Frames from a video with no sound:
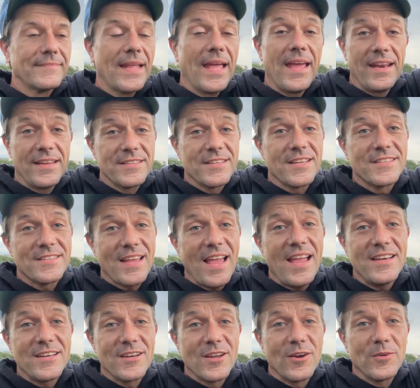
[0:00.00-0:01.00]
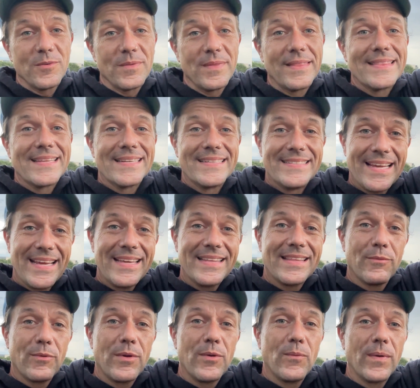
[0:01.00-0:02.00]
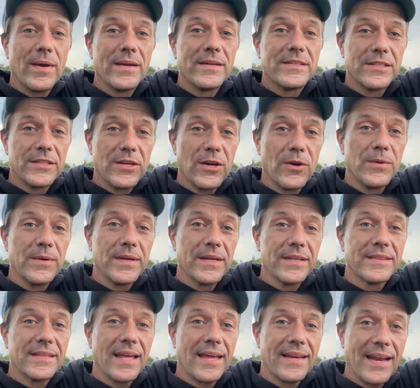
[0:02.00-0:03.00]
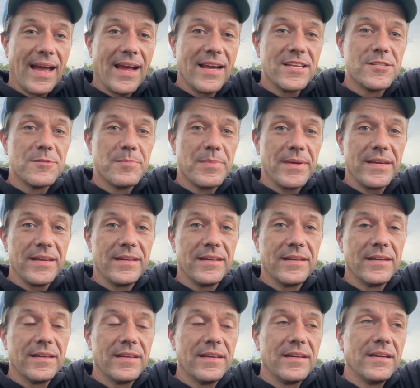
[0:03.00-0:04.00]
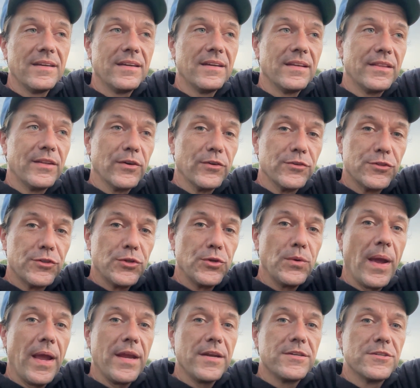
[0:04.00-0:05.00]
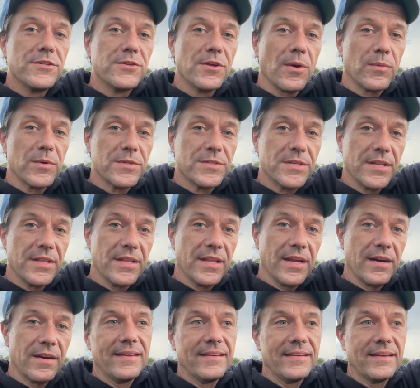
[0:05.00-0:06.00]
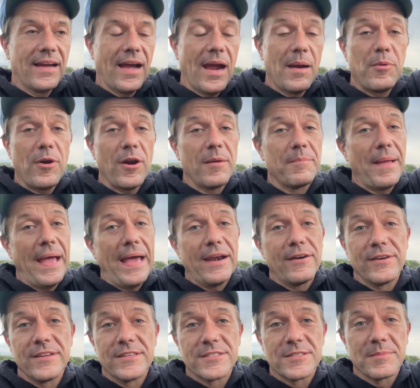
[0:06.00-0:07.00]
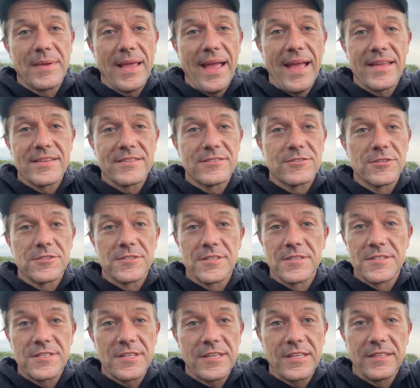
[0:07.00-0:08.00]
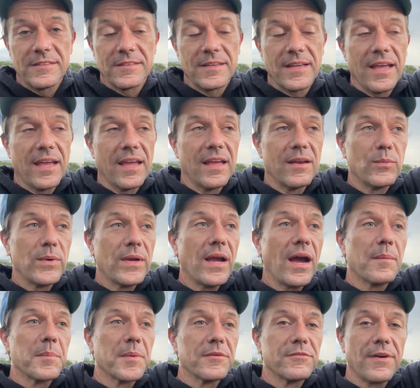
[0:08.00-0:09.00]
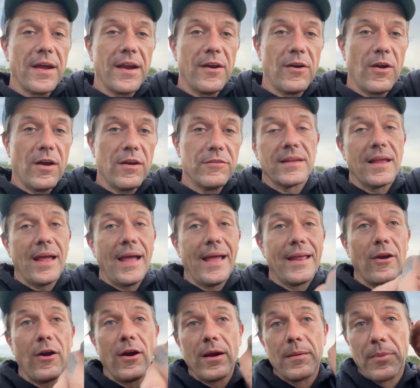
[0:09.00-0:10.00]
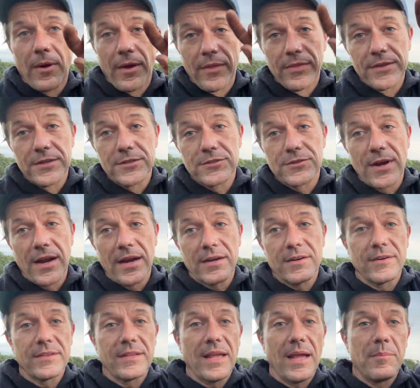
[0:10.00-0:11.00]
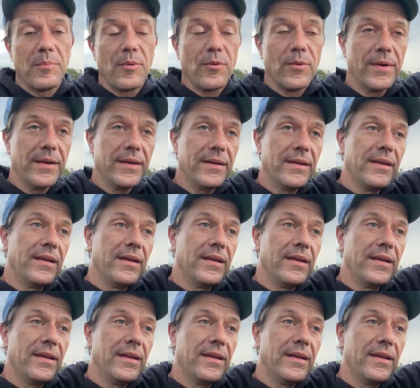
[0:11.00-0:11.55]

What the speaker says: And as a side note, the day that we went to go get that 9-speed, there's 2 H's that were sitting there. I brought a battery and some gas just to see, and we got them to fire off. I'd already bought this tractor at that point,